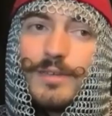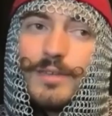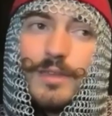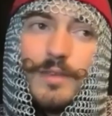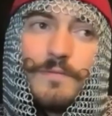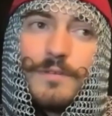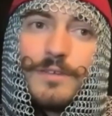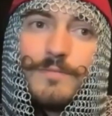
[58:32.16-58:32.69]

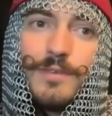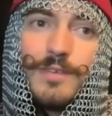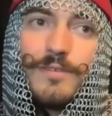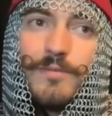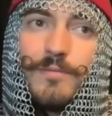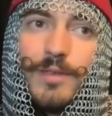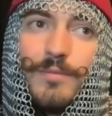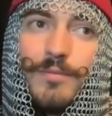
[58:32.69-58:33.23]
coniferous miss
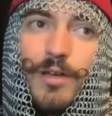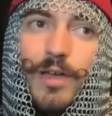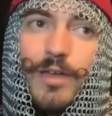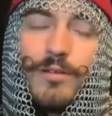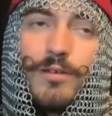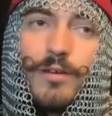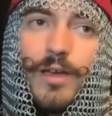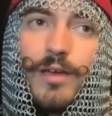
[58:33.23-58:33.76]
for me, bro. I
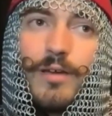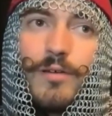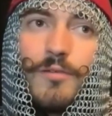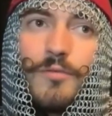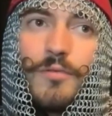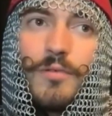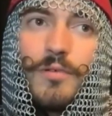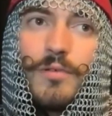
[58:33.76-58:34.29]
don't know
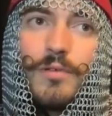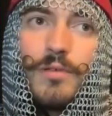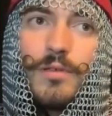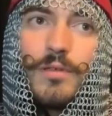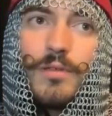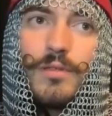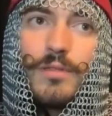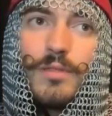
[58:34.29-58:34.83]
how
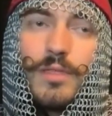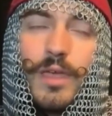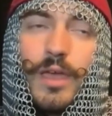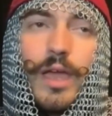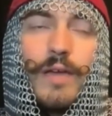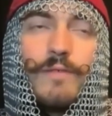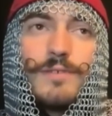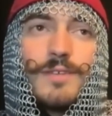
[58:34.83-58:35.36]
they
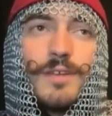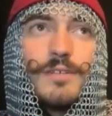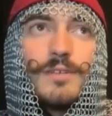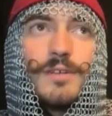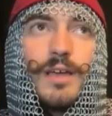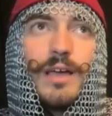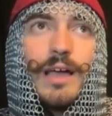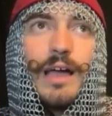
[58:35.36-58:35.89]
have such
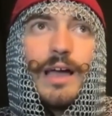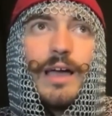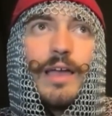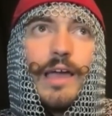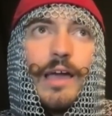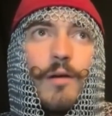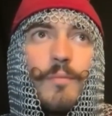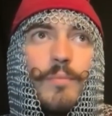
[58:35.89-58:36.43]
a
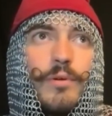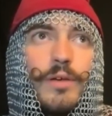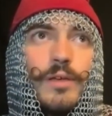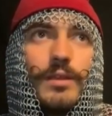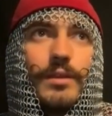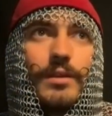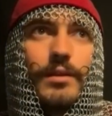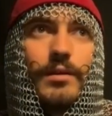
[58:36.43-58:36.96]
high
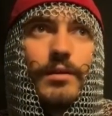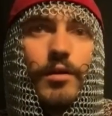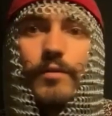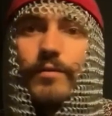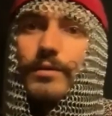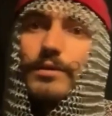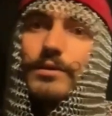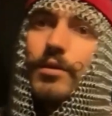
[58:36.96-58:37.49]
output
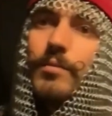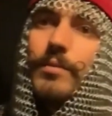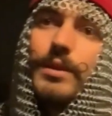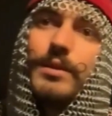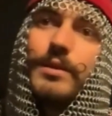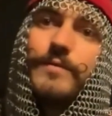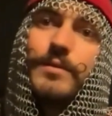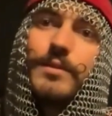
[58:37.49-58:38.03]
over so many
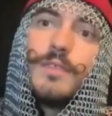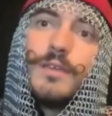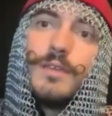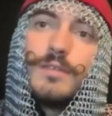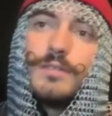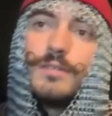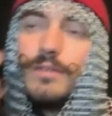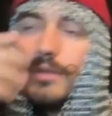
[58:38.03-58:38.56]
different
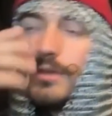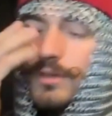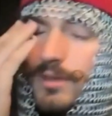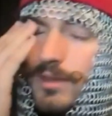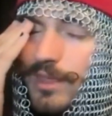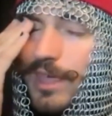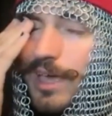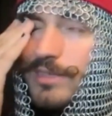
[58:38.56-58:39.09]
things.
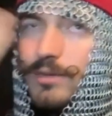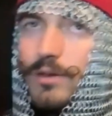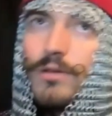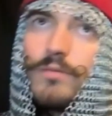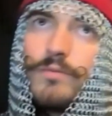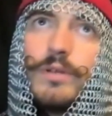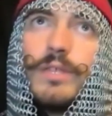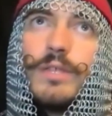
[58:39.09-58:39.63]
That's
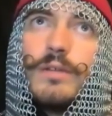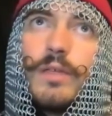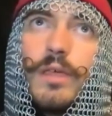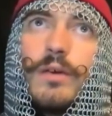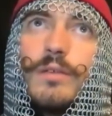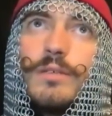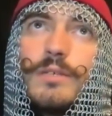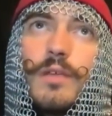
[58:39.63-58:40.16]
all really
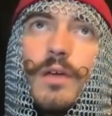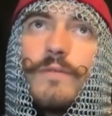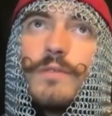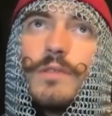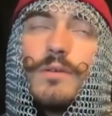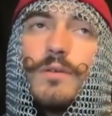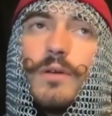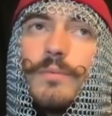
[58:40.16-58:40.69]
good stuff
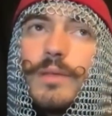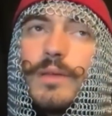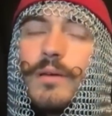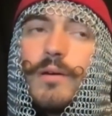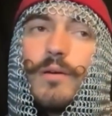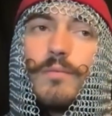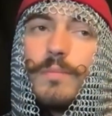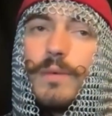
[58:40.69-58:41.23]
too. I'm like,
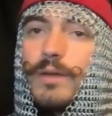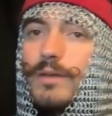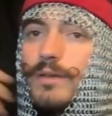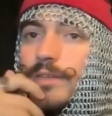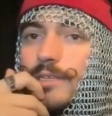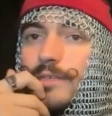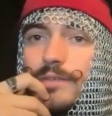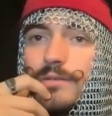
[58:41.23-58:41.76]
oh my
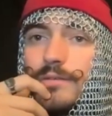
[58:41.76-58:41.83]
goodness.